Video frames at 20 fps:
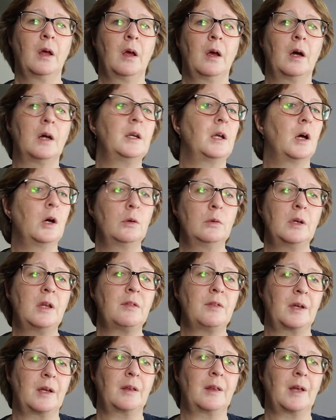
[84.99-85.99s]
And the only
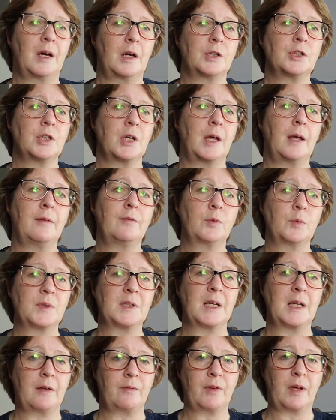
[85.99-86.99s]
thing that achieved was
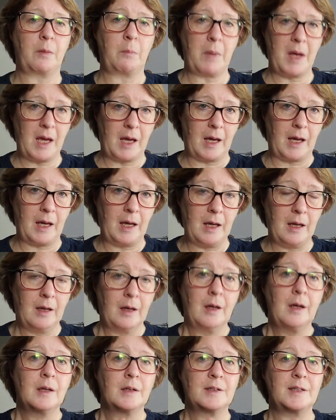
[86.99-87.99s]
leaving me
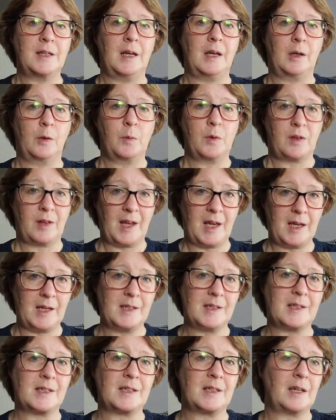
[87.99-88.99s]
dealing with
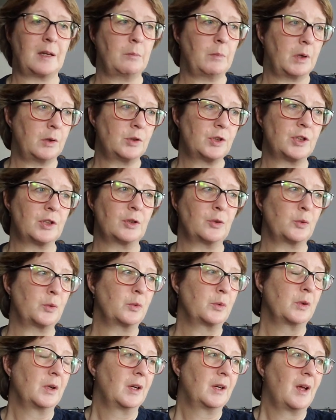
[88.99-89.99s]
his
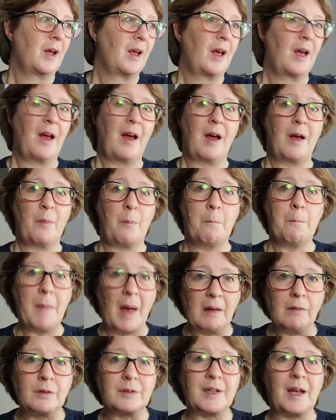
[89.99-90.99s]
emotional
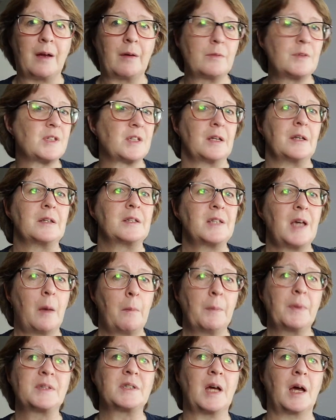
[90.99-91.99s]
meltdowns and
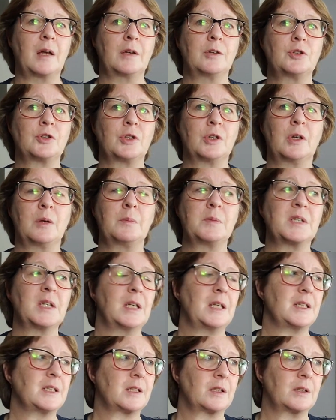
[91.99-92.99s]
temper tantrums and
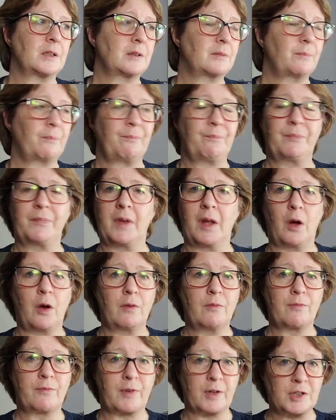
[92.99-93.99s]
his
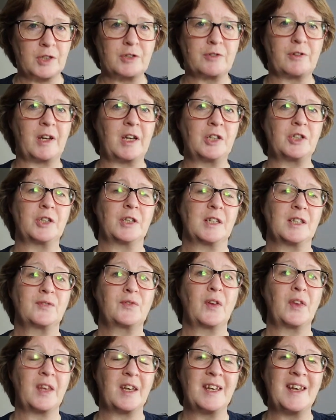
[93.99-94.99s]
frustrations for
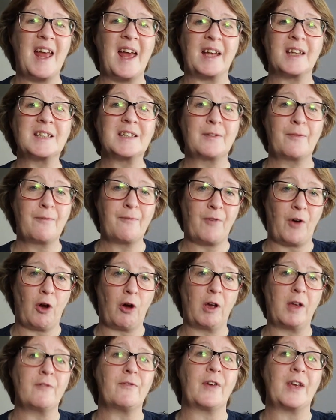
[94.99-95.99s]
the next
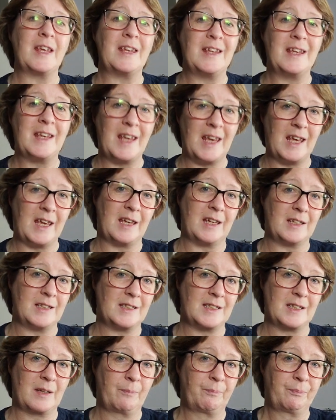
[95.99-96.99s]
5
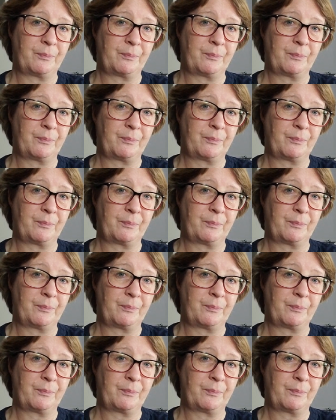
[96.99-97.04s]
years.